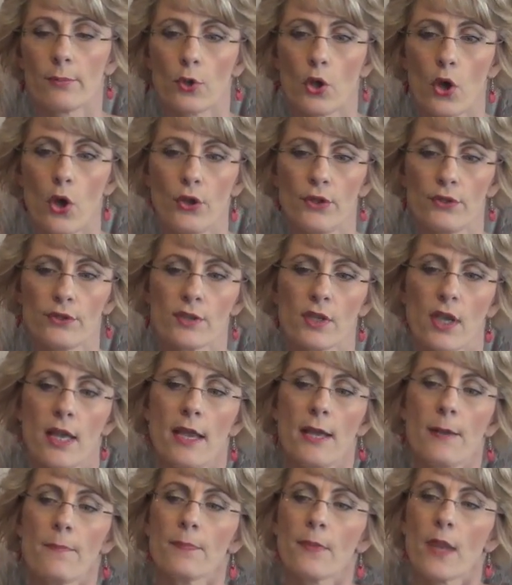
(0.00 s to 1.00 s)
goes.
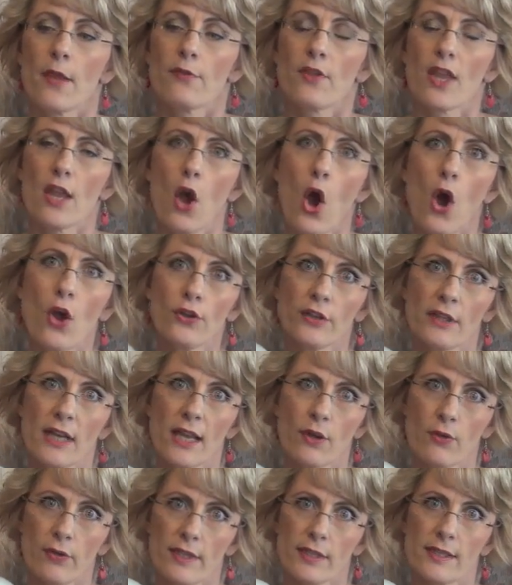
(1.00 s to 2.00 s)
The
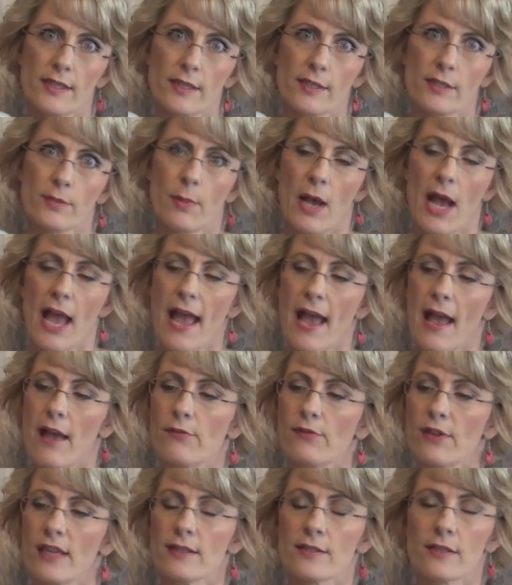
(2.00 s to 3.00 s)
only criticism I
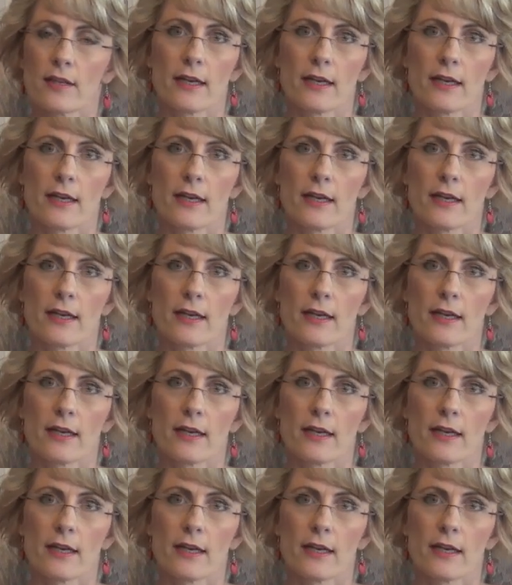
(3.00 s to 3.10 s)
have is